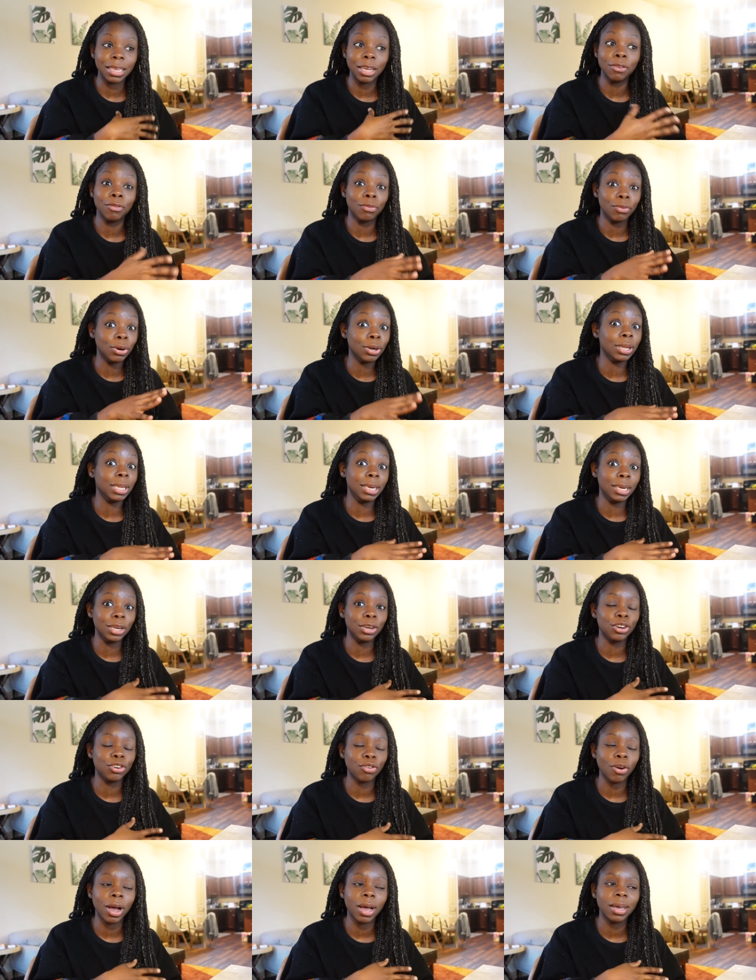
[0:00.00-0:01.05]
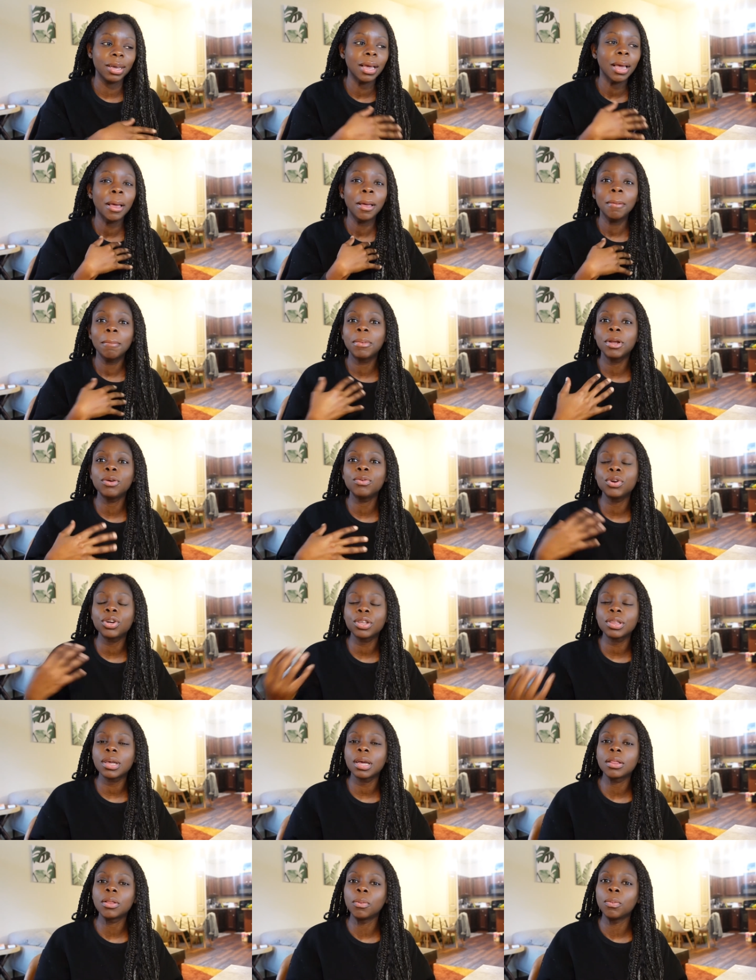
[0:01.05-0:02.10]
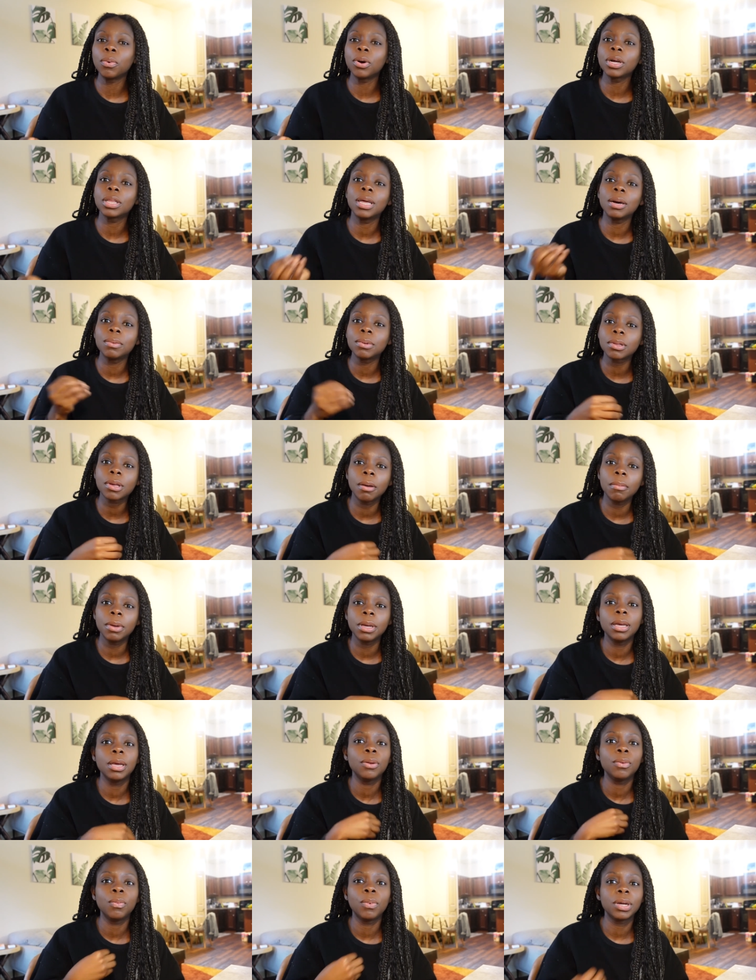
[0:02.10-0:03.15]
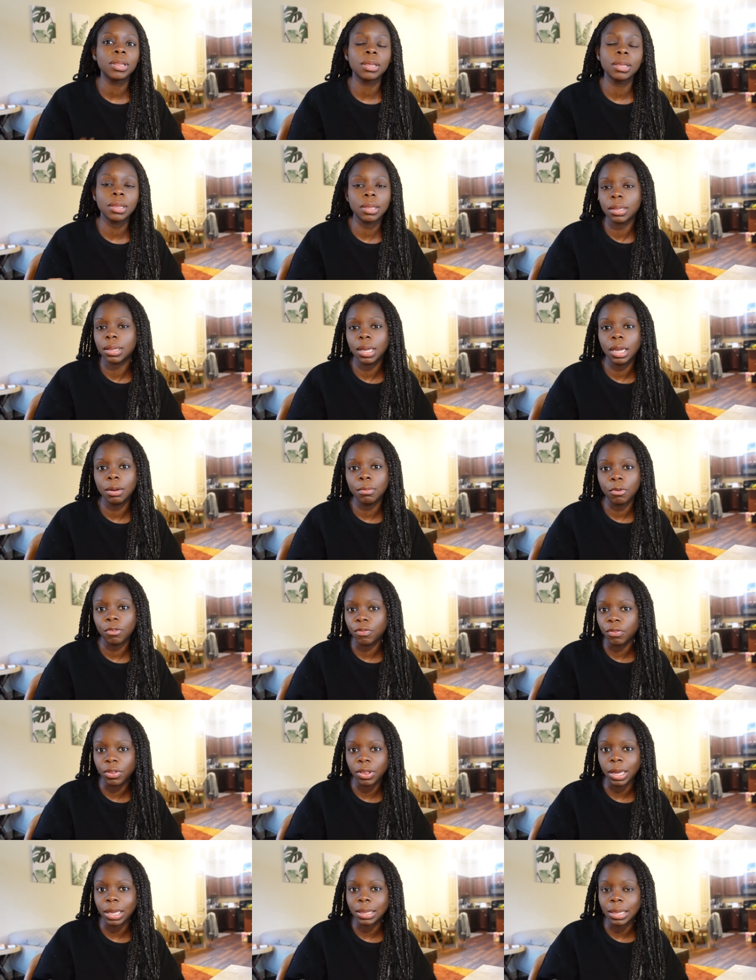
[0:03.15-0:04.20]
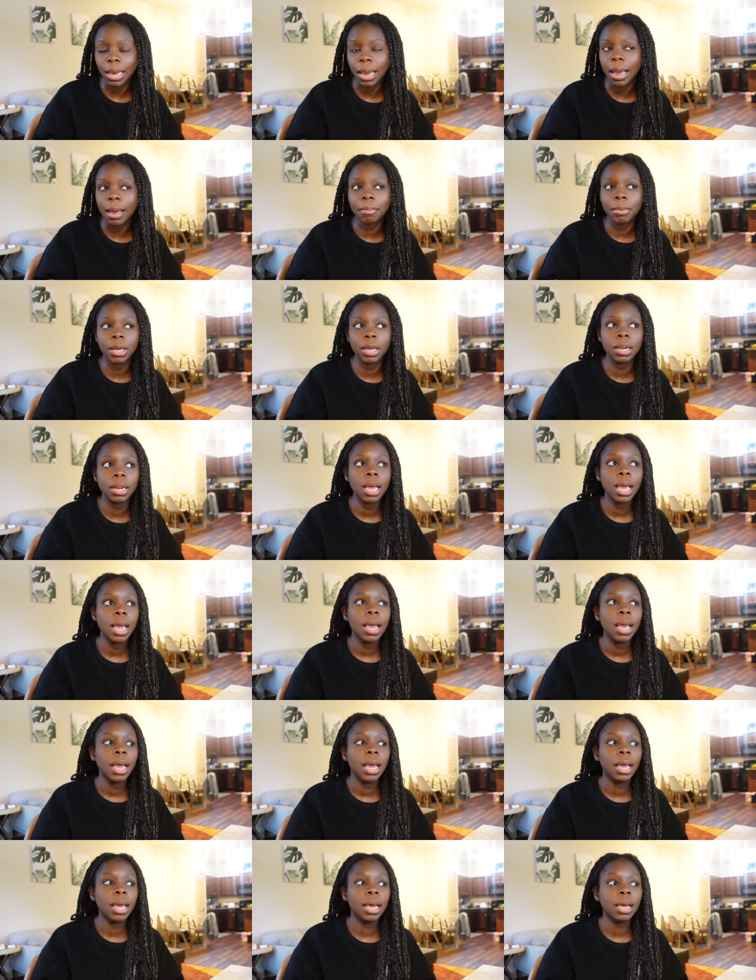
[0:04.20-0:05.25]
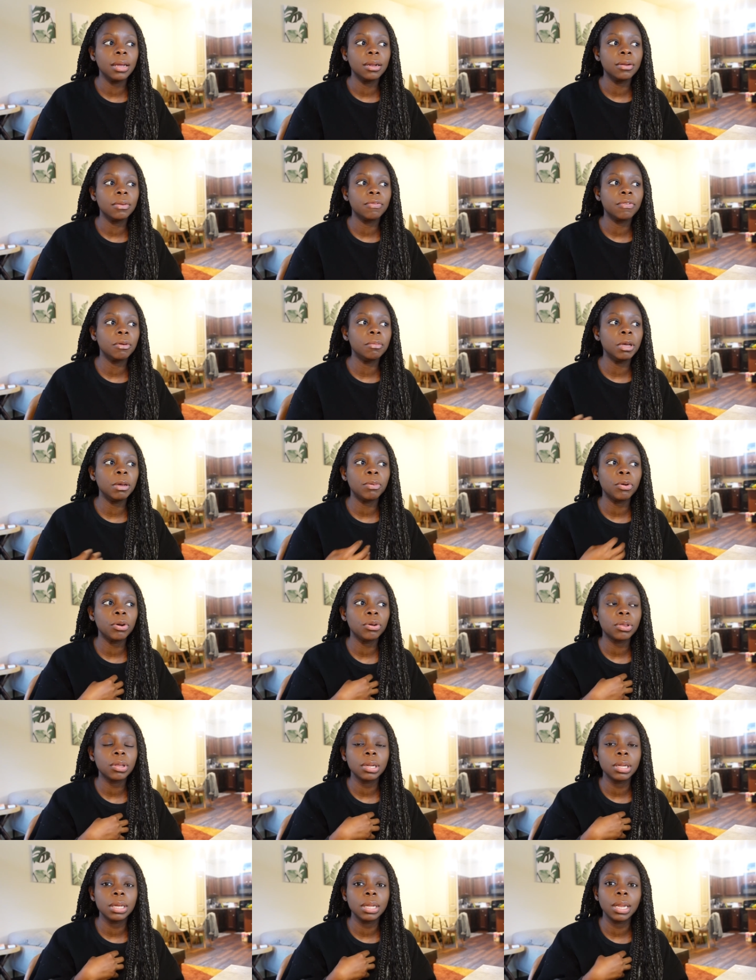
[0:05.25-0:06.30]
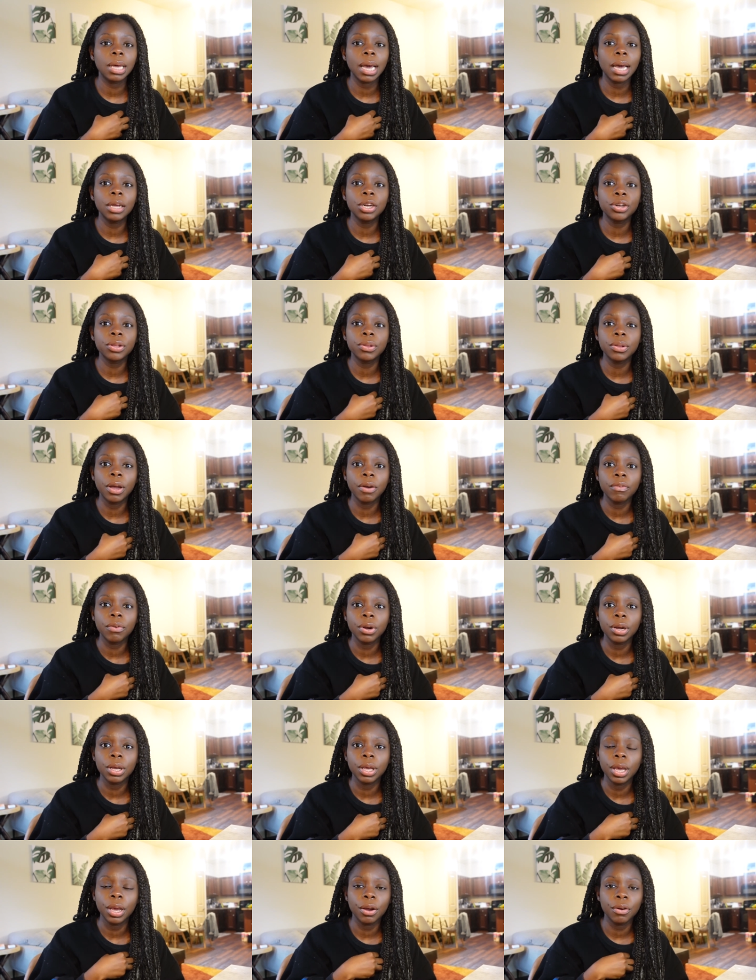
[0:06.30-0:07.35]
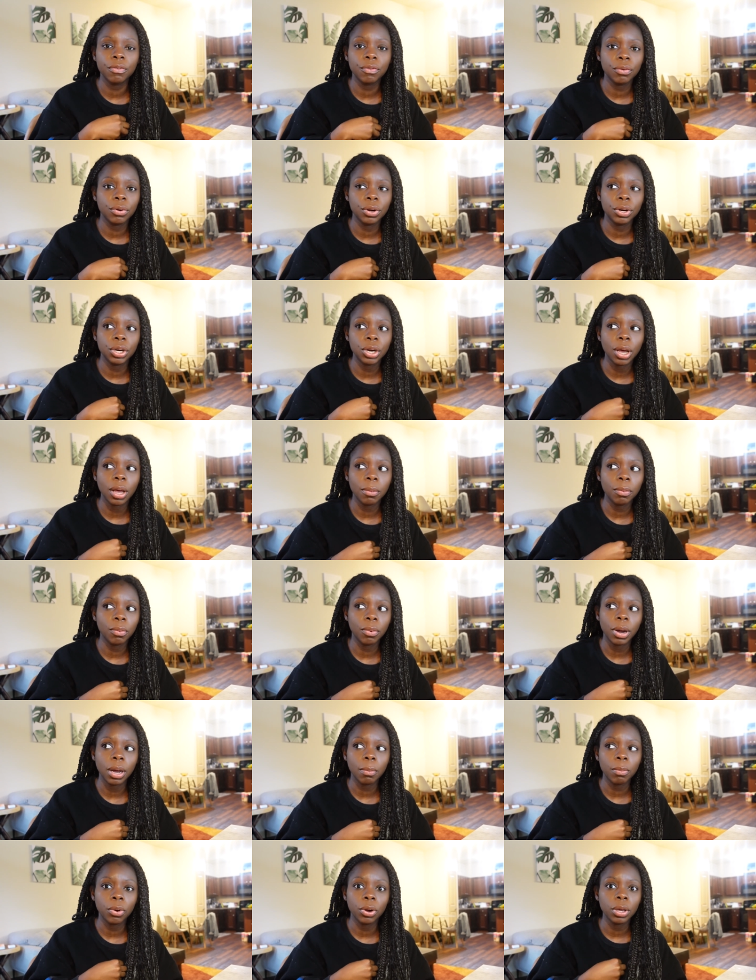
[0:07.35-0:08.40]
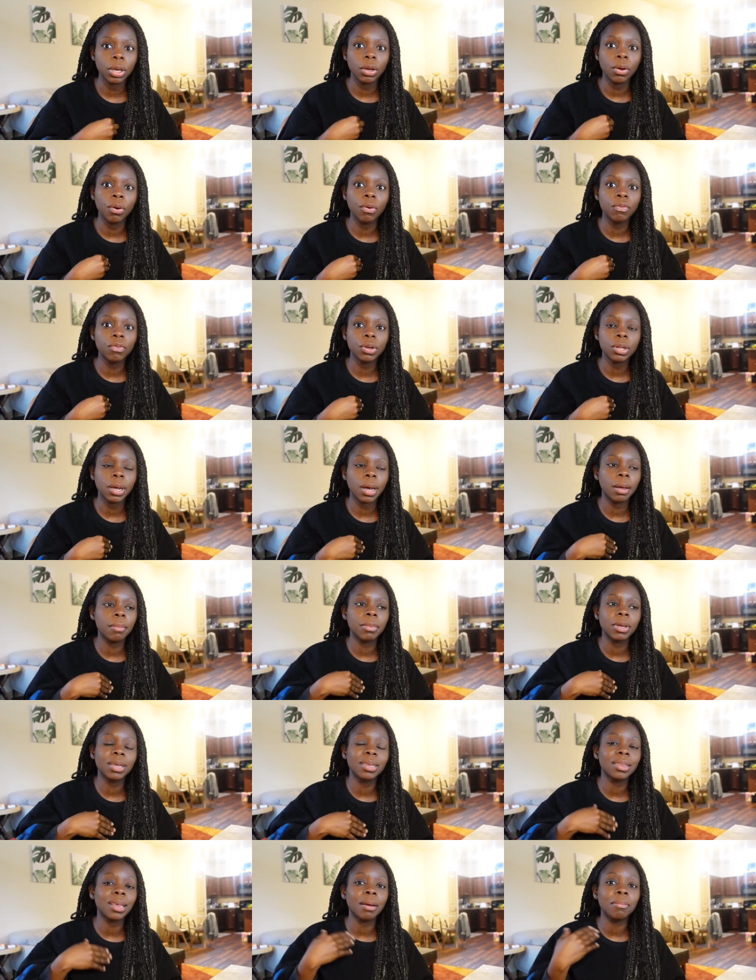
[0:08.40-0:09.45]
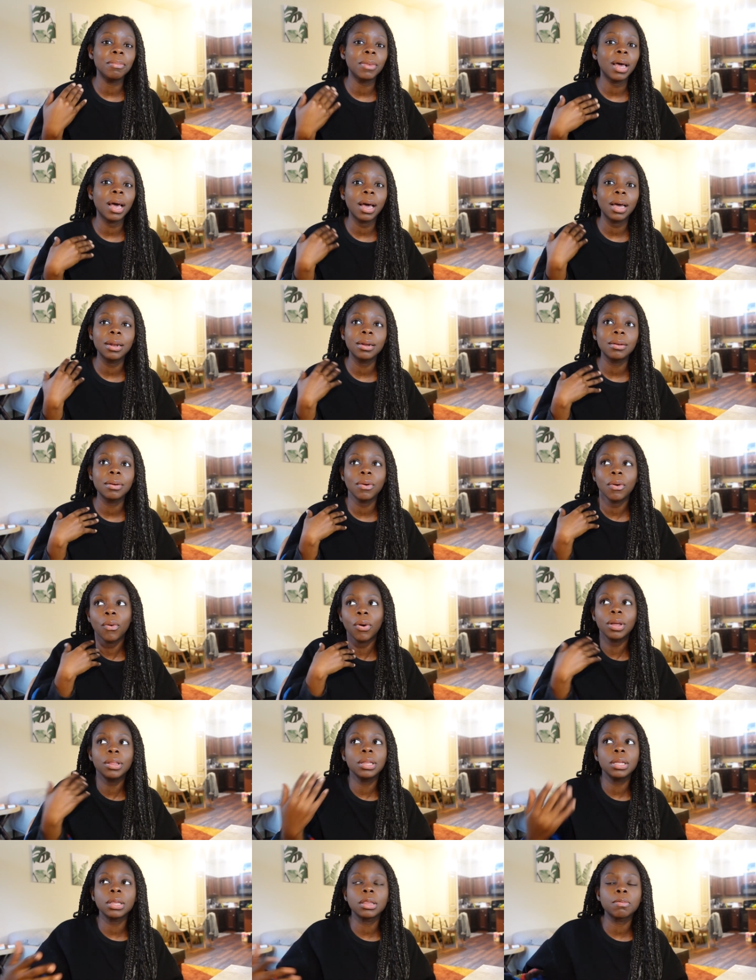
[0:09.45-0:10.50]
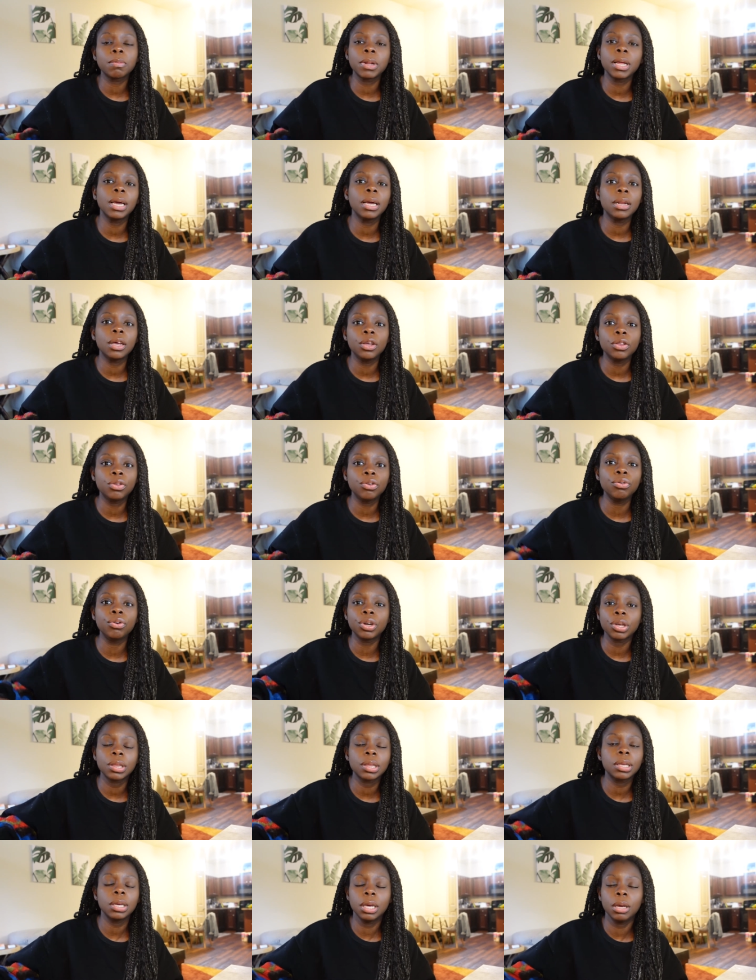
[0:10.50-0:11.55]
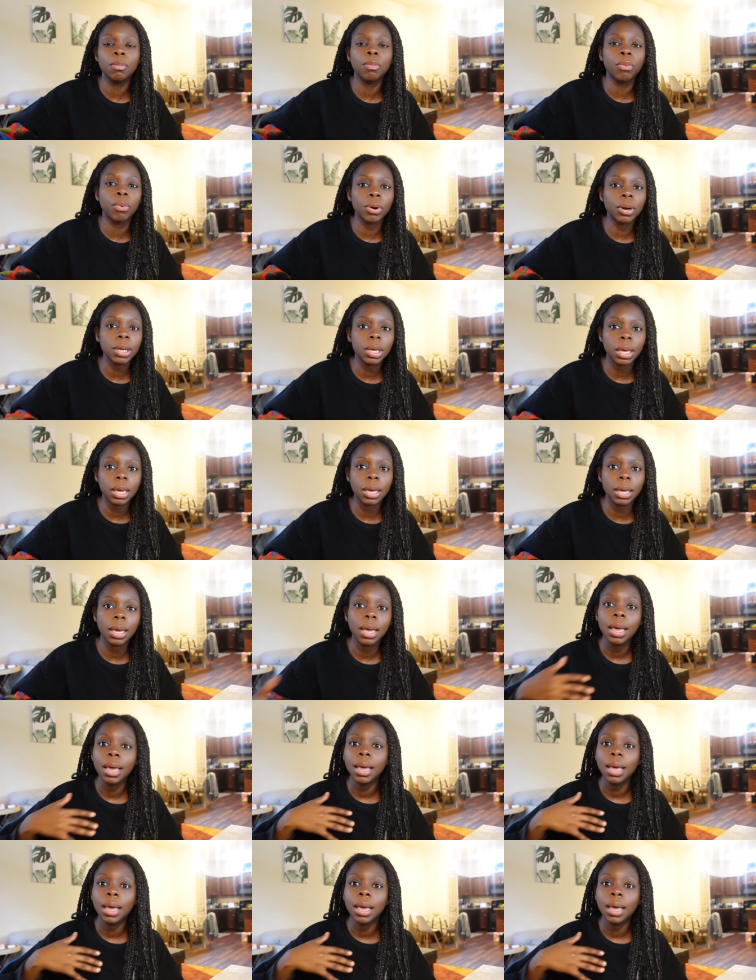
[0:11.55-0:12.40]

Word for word: They really did try, but it was just like the work that was coming in wasn't sustainable for that to happen. And for me personally, like I just never cared for a job where I'm working overtime because I'm not on this planet to just keep working.